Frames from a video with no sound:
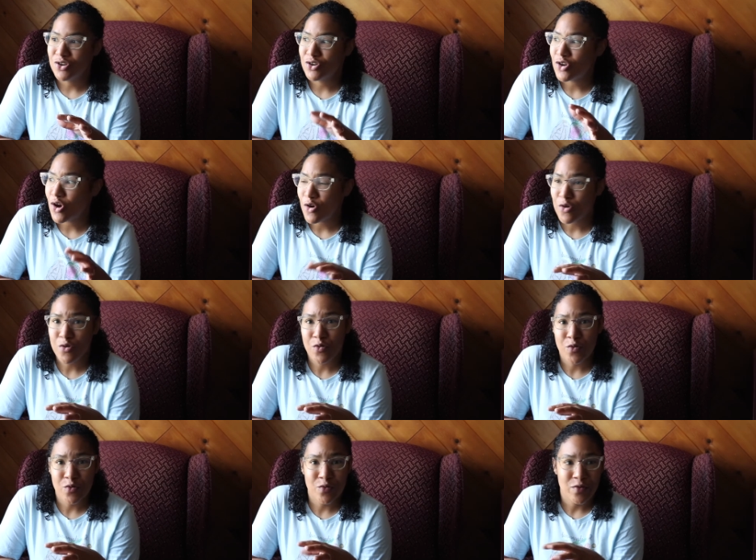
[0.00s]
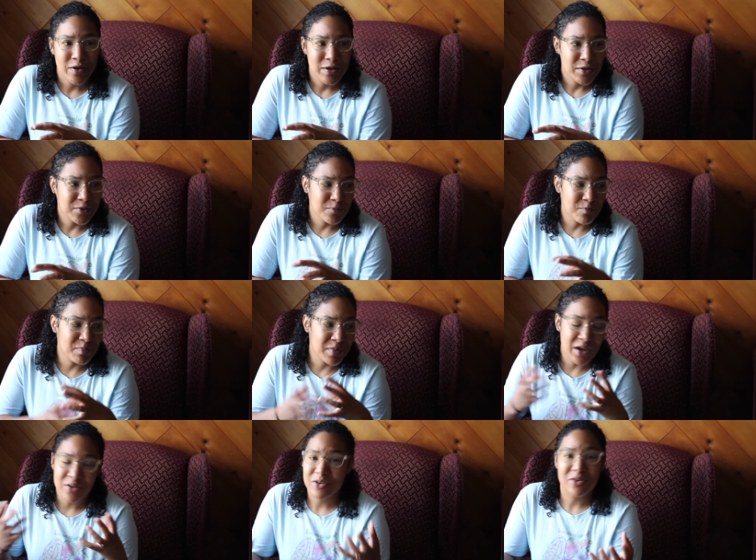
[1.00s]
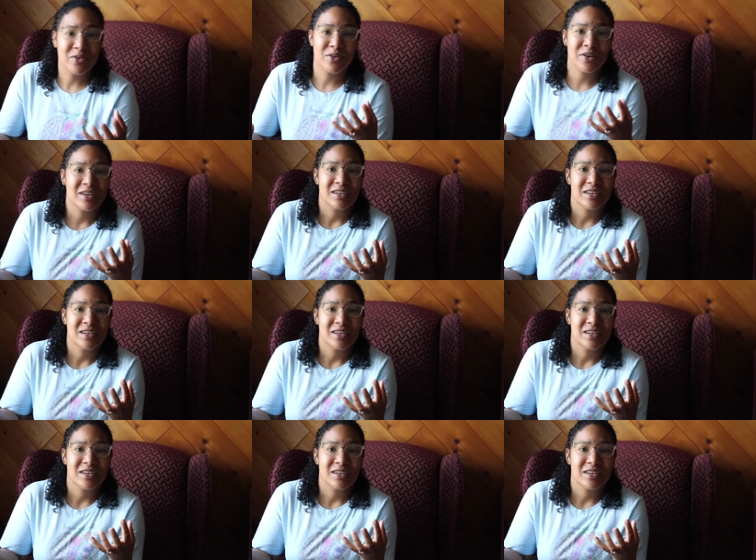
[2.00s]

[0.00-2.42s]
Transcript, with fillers: no better